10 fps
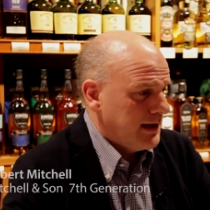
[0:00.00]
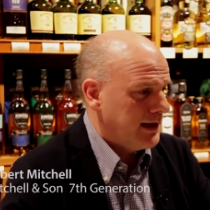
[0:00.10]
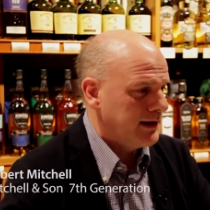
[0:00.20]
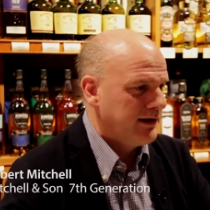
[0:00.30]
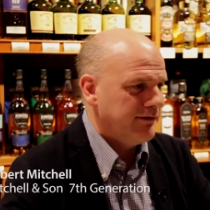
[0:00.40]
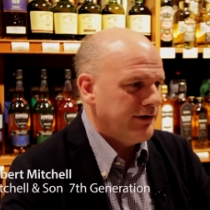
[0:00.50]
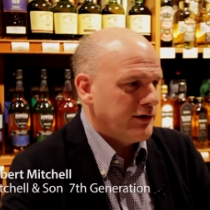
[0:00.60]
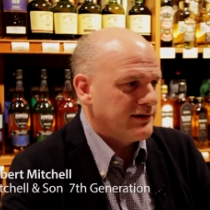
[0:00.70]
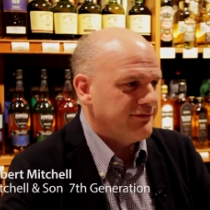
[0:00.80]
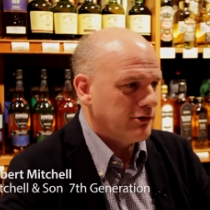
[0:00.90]
uh,
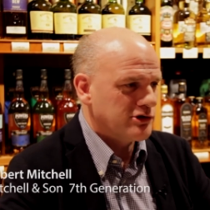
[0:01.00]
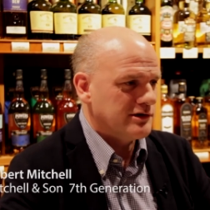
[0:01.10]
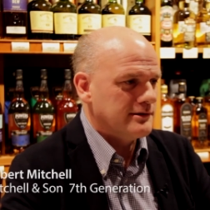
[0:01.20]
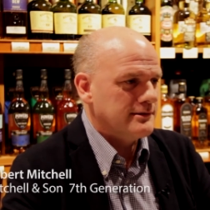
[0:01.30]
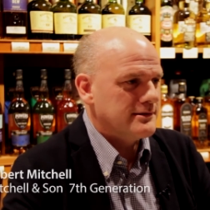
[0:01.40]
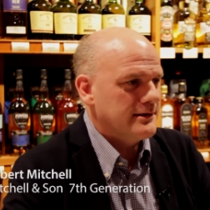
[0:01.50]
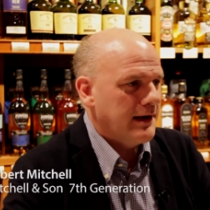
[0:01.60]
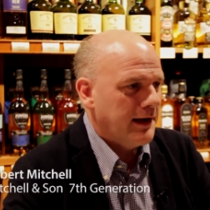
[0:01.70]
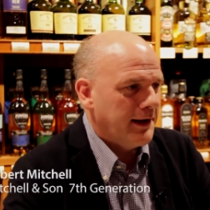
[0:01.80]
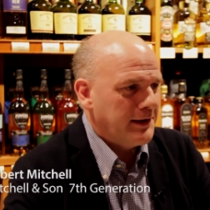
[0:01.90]
various functions
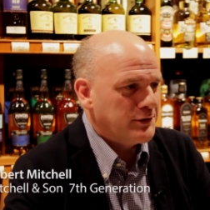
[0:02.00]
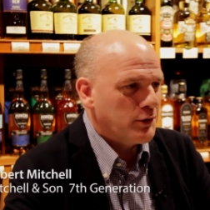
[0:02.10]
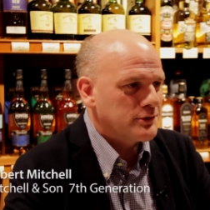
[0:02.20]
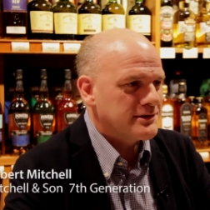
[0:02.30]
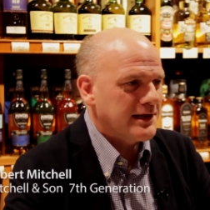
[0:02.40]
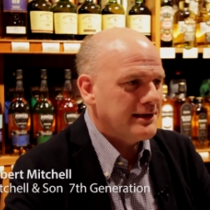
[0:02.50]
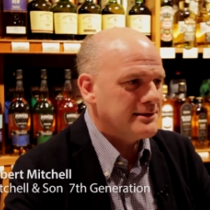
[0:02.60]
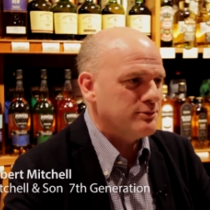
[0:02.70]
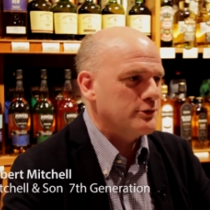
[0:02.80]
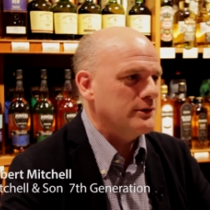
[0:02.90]
uh, in those
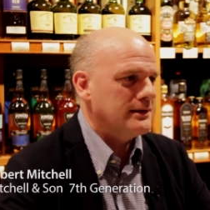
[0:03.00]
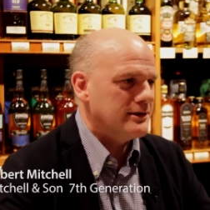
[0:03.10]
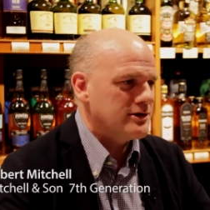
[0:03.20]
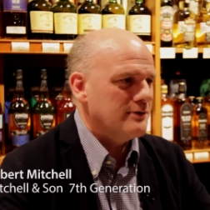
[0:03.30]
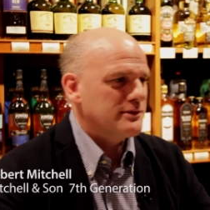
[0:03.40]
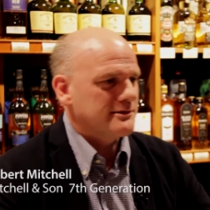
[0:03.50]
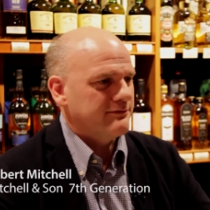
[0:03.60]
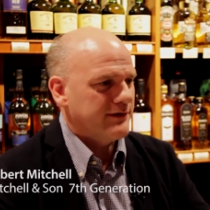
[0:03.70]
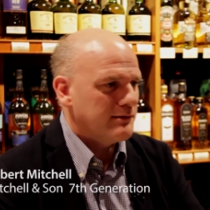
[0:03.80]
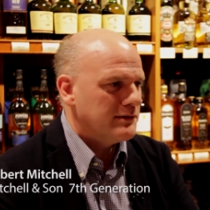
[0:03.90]
days between the
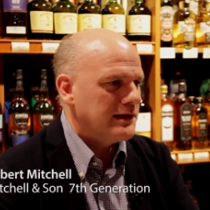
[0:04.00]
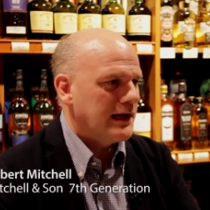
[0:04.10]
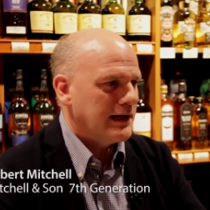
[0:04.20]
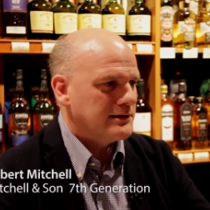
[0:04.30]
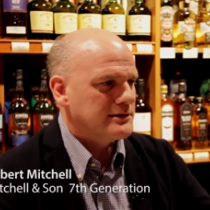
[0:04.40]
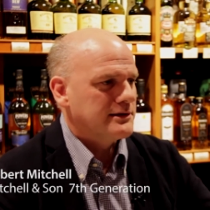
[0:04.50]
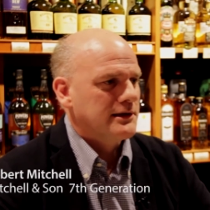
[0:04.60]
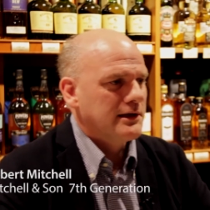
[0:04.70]
Jameson family and